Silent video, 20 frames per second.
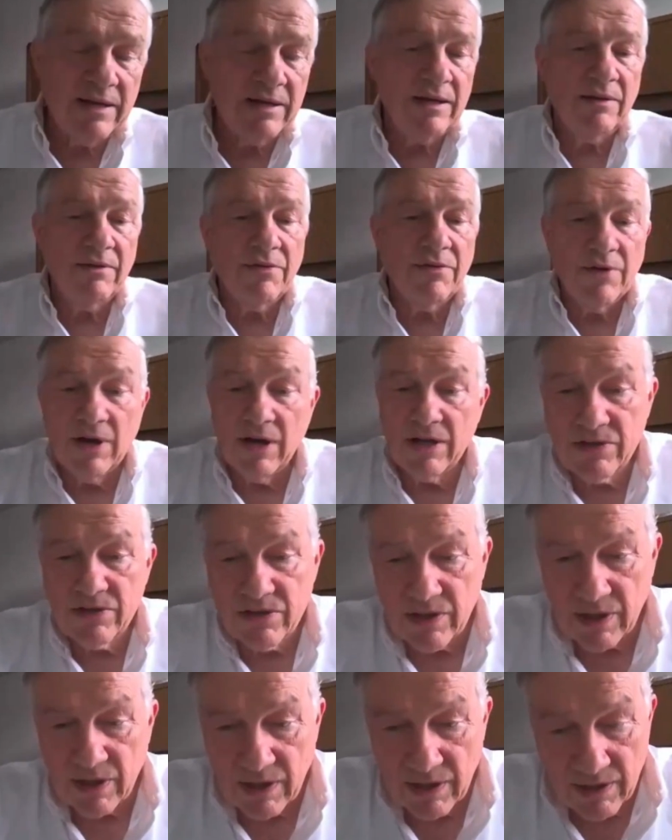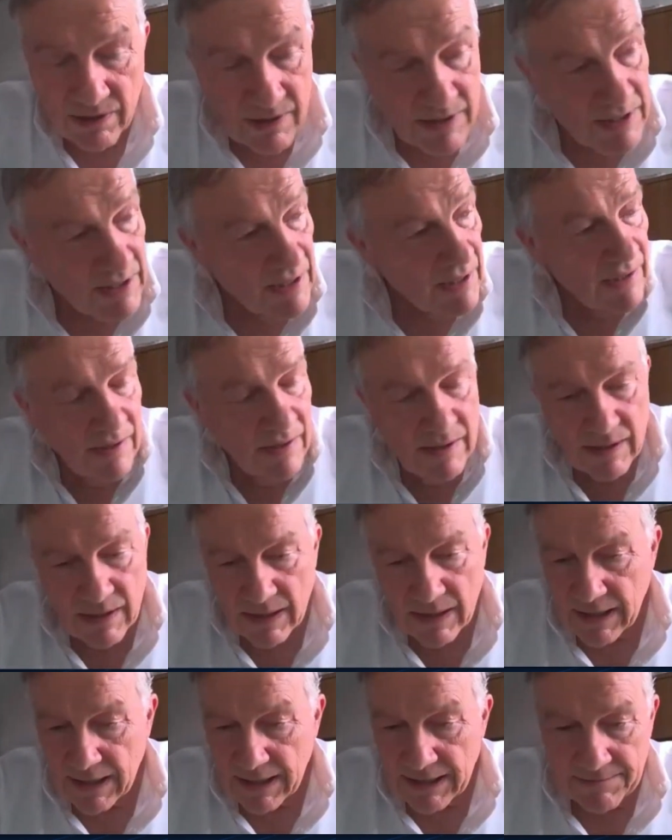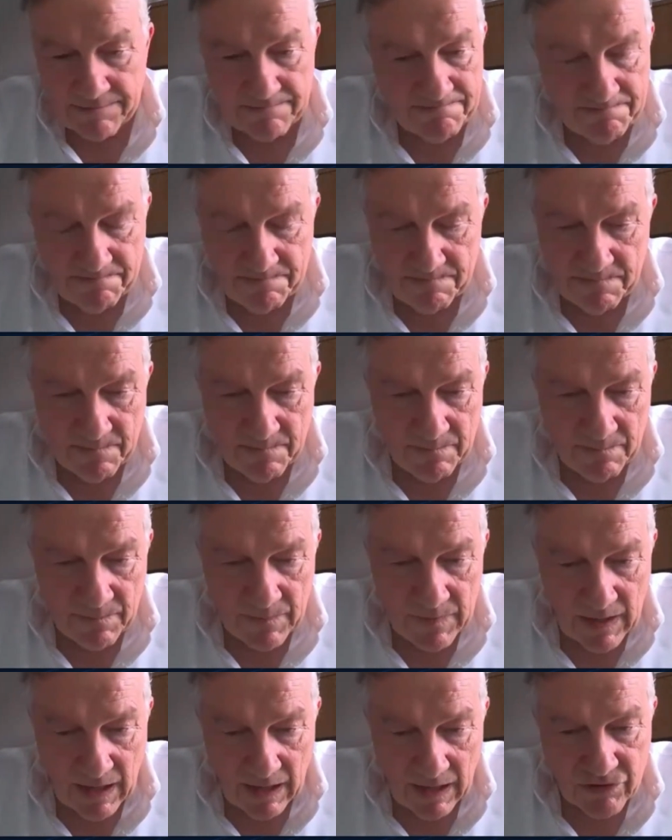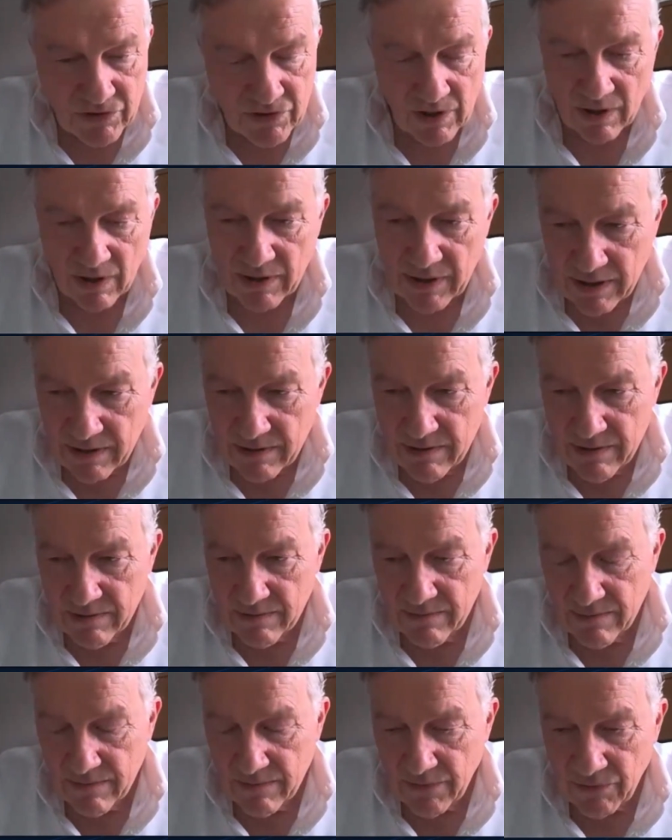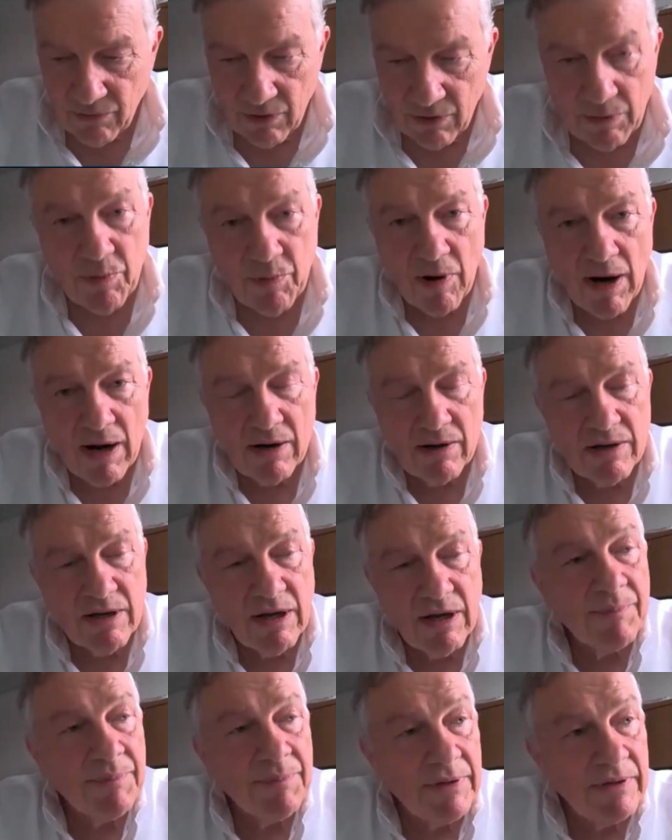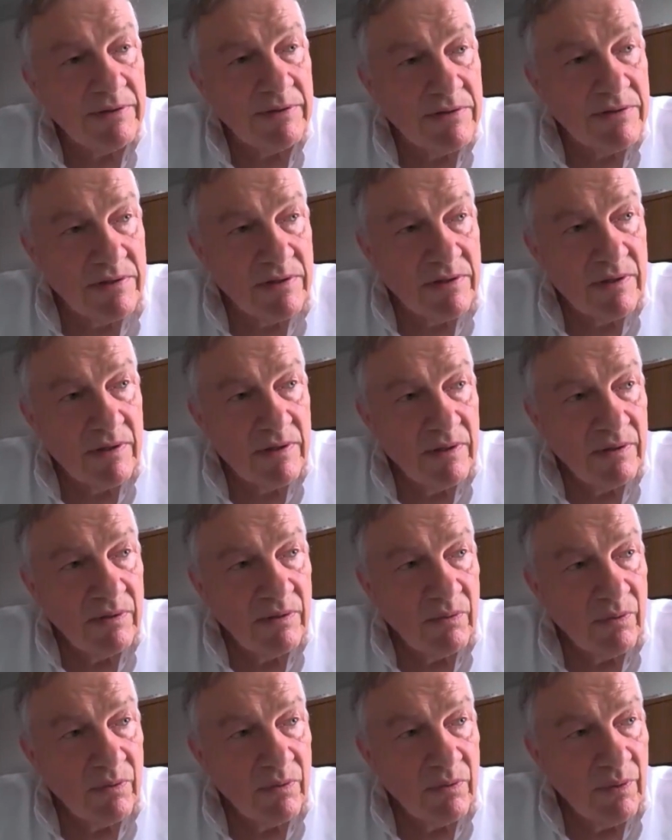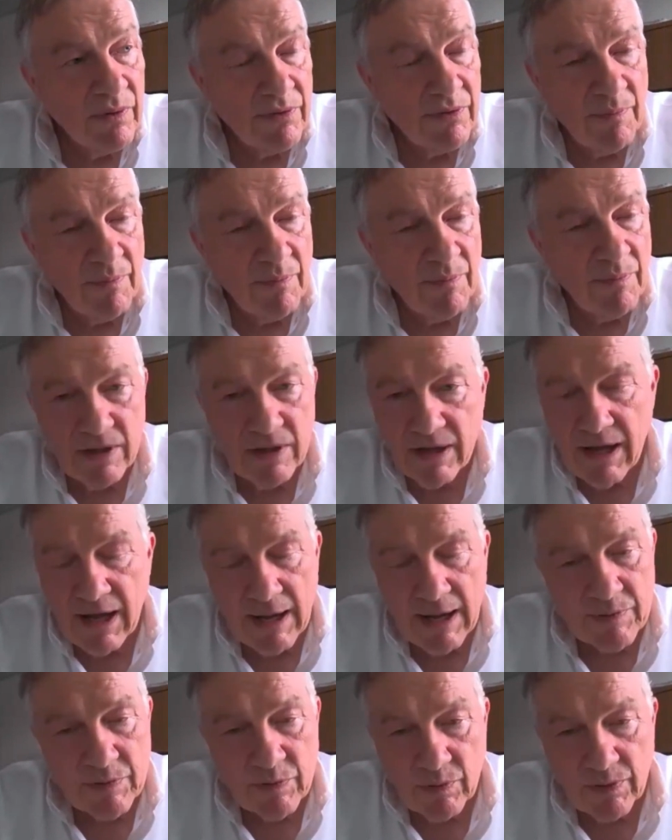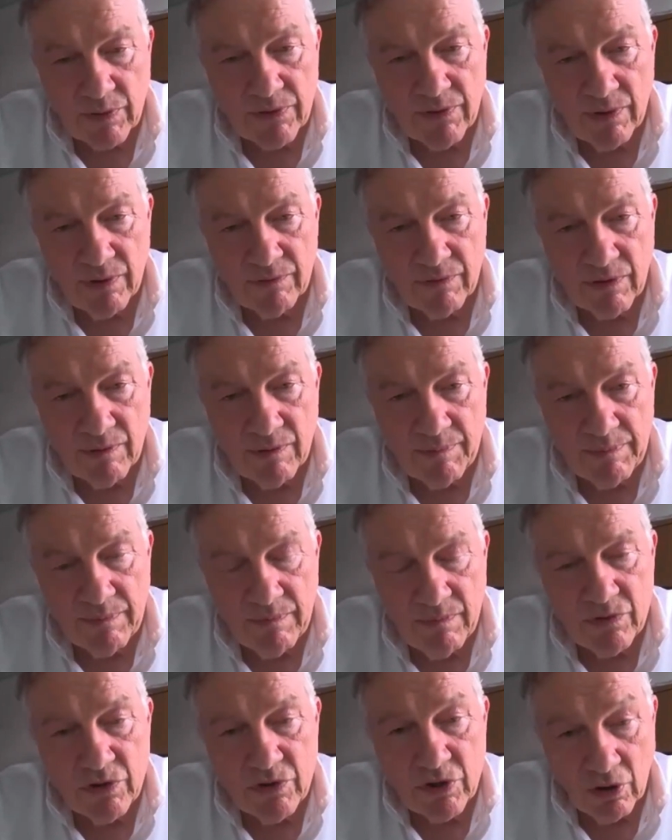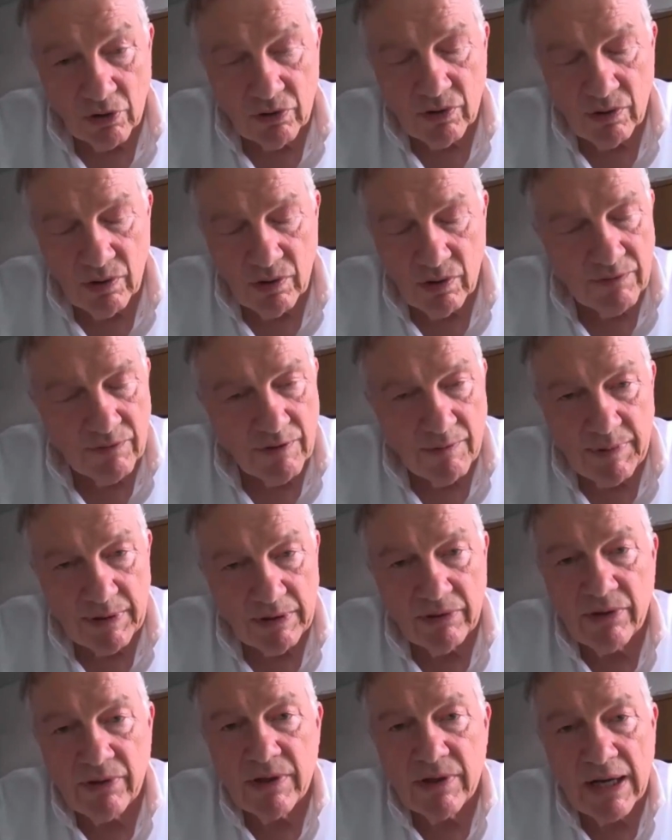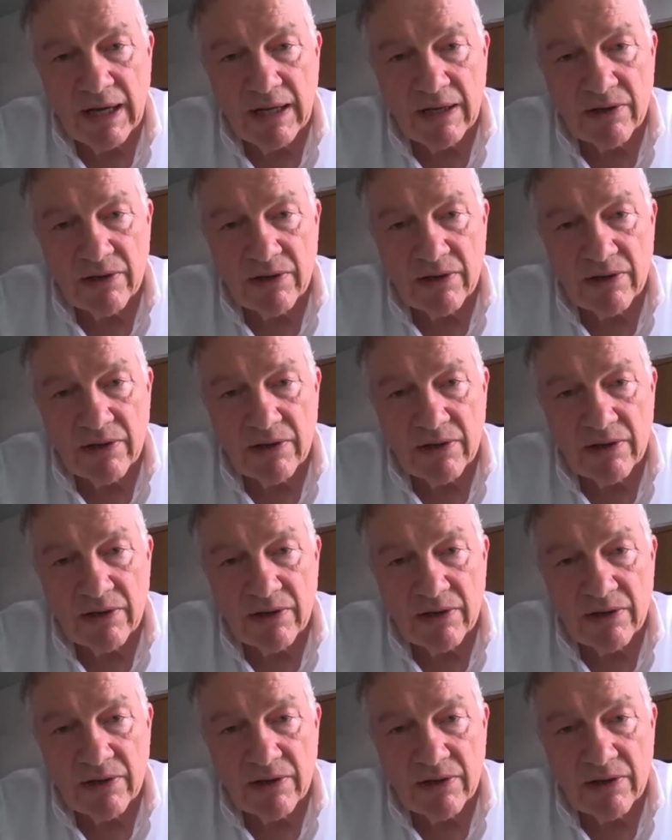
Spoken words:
ending thoughts are, I've started 3 prior companies with market caps worth over $1 billion.